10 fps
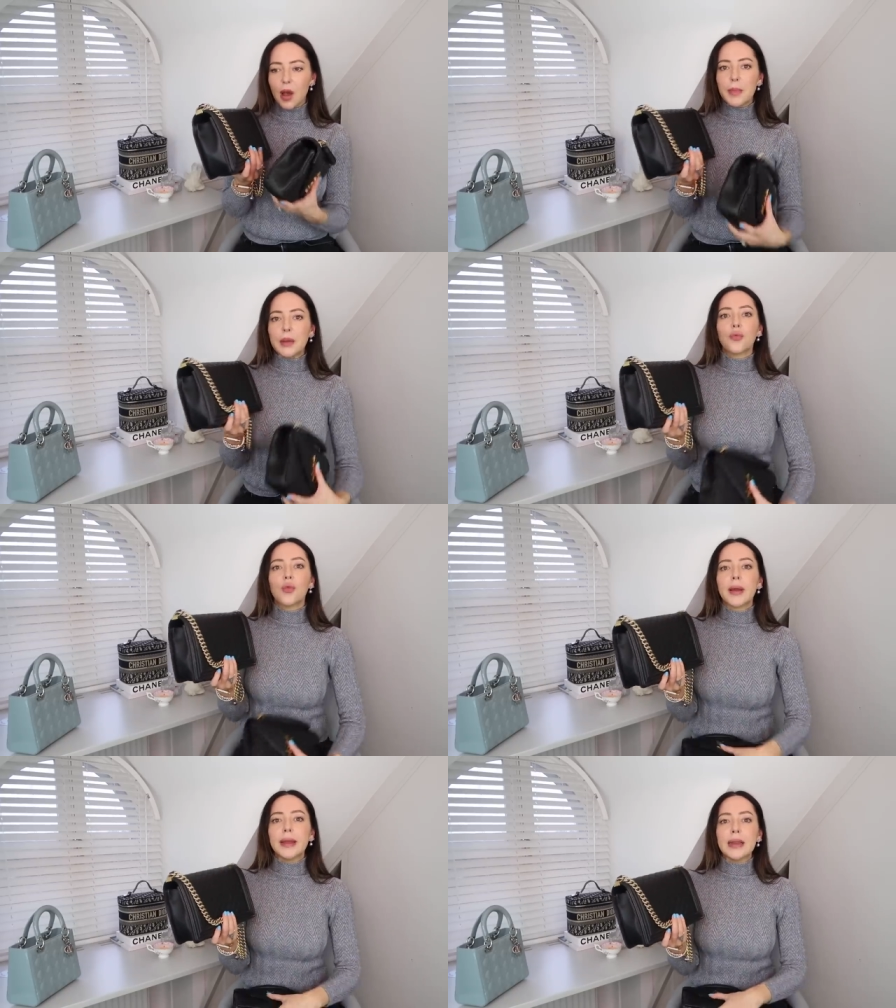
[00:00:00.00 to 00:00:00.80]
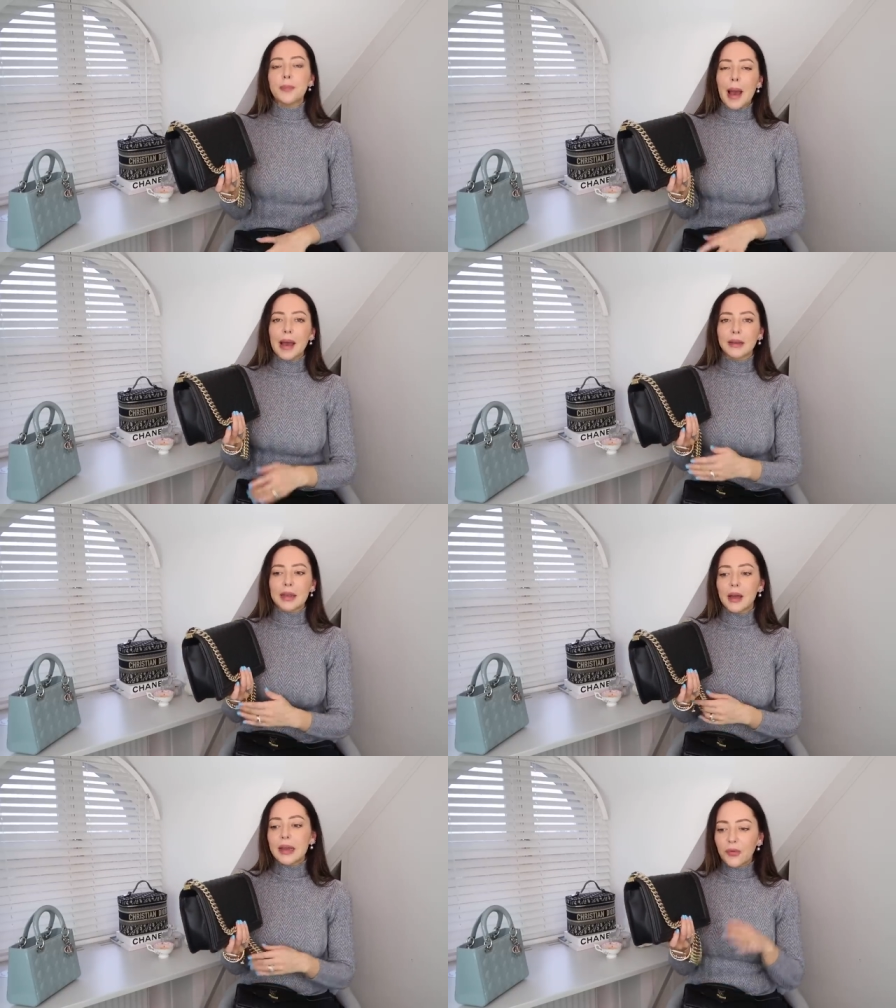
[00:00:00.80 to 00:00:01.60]
I mean really
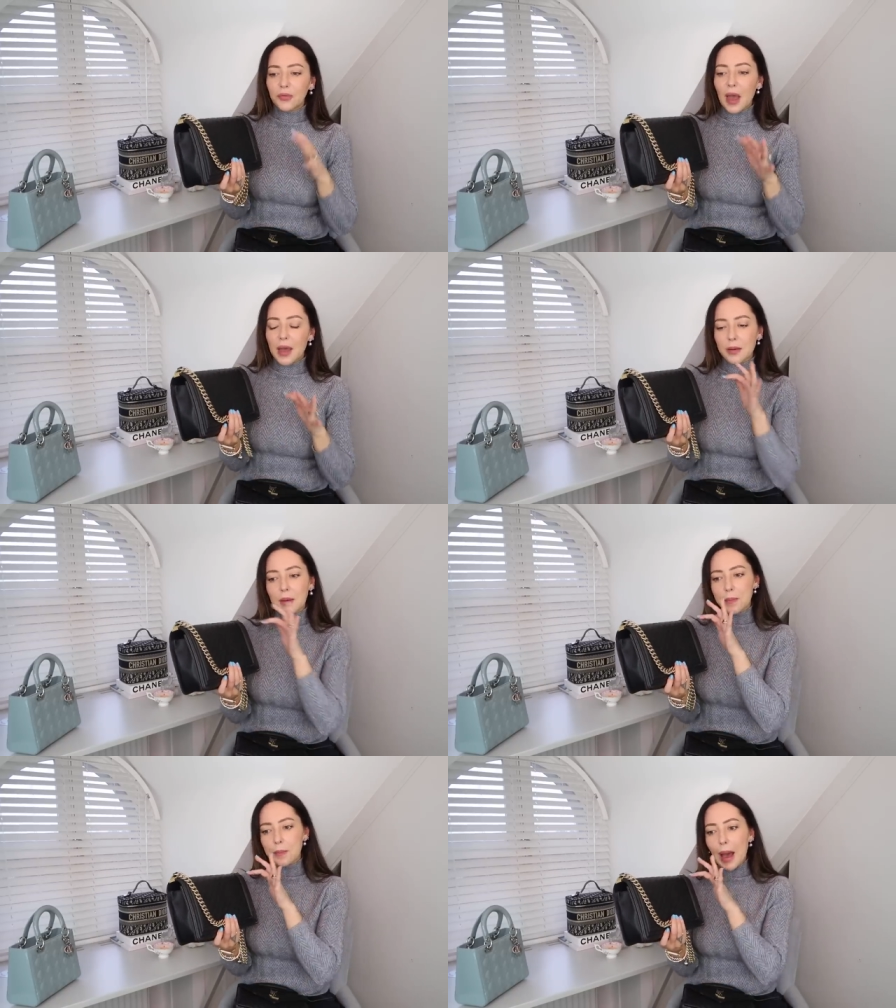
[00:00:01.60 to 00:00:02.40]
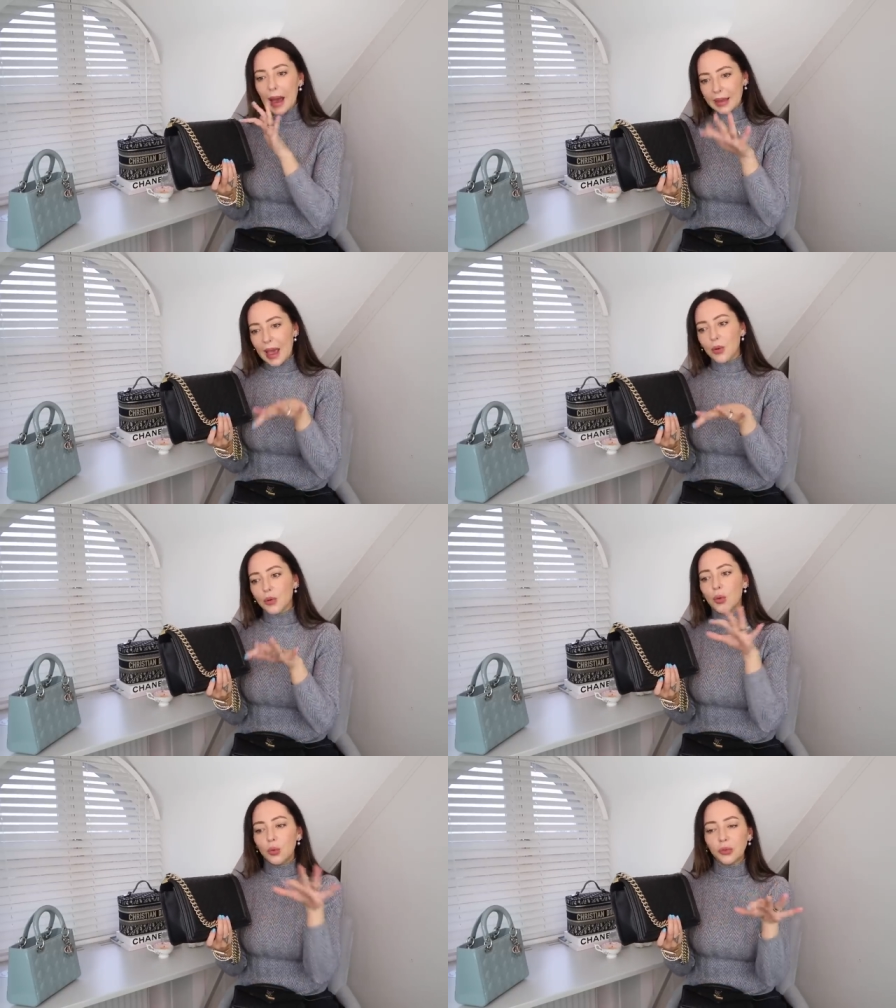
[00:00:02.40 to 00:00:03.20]
badly. I left that bag
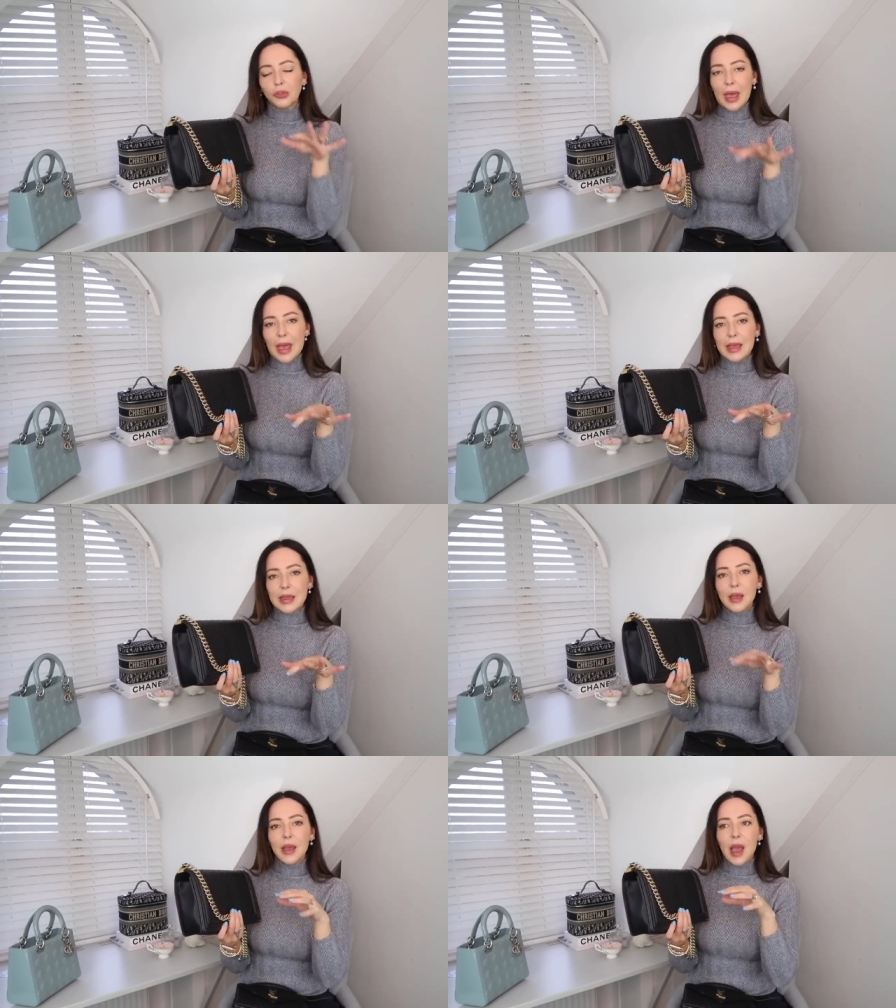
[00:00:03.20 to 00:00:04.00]
out all day